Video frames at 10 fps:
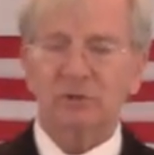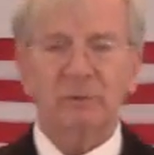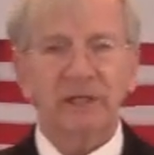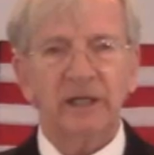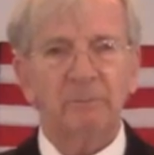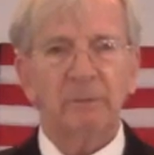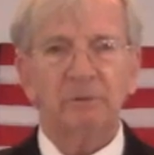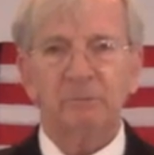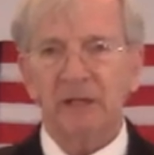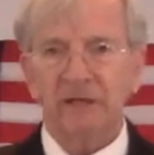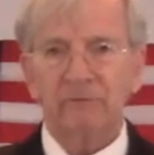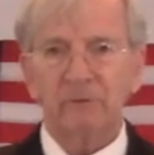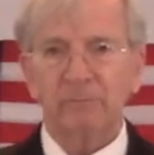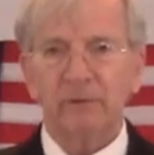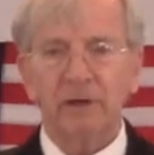Somebody came up to me
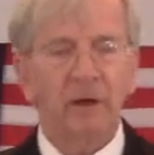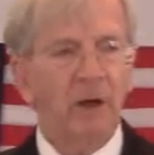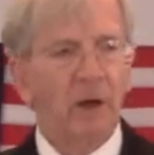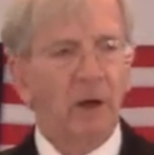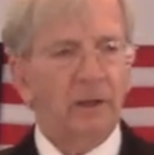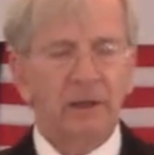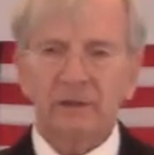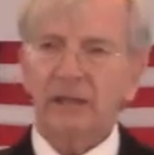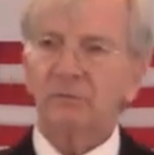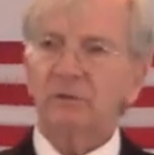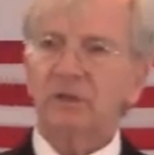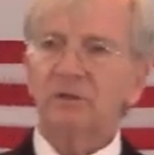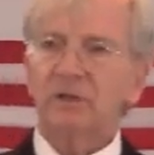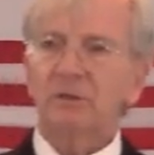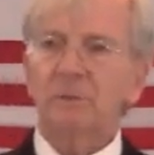after a prayer, and that's what they
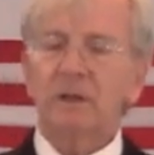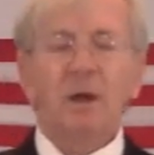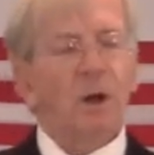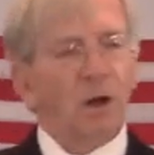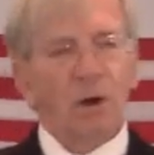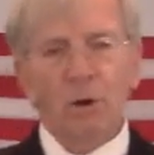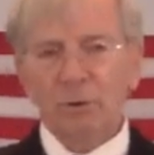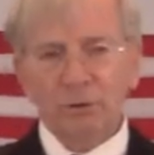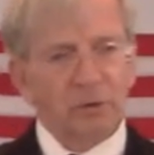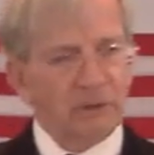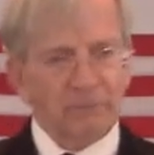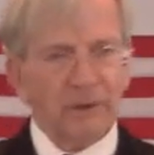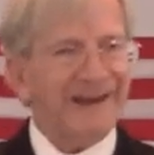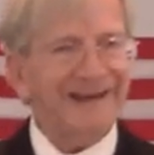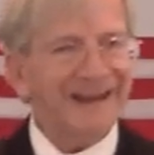said to me. Oh, you can
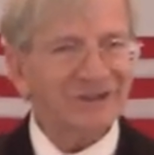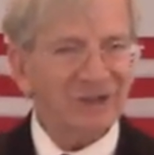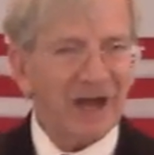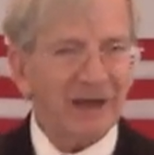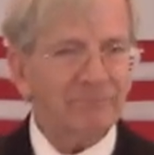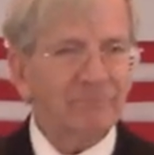pray next time,